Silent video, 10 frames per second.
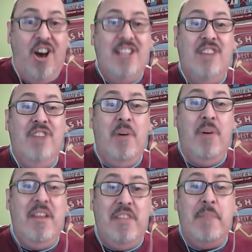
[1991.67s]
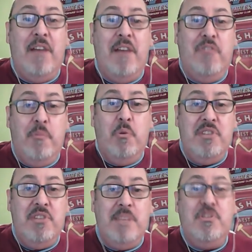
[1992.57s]
I don't know anything about
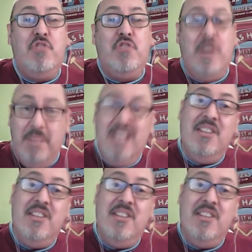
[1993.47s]
football except screaming in the